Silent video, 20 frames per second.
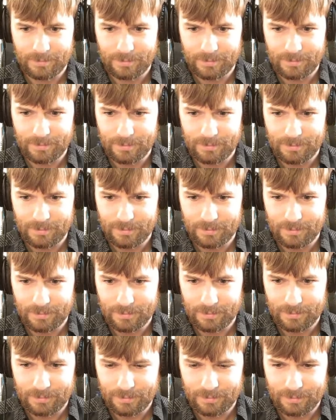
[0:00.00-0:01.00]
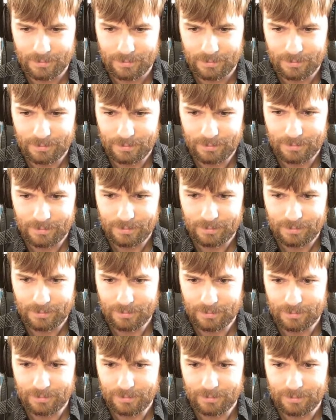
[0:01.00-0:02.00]

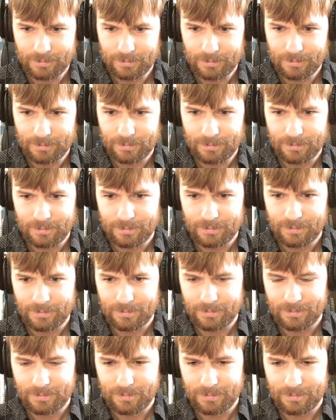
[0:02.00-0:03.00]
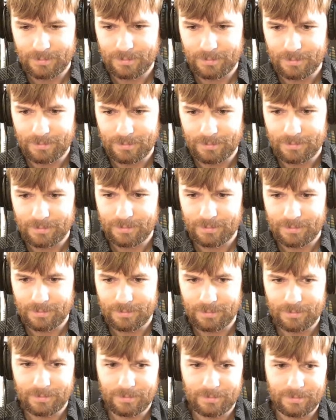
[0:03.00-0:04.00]

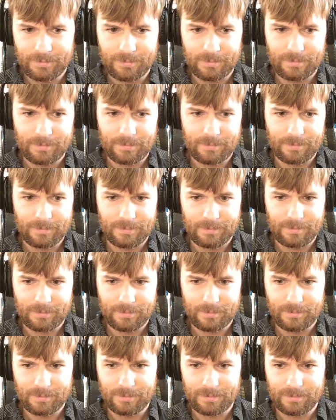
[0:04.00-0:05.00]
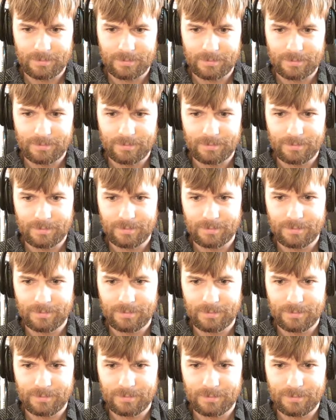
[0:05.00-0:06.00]

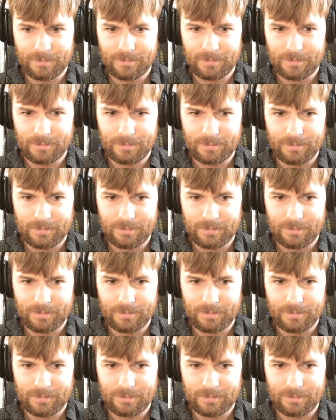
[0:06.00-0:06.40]
(silent)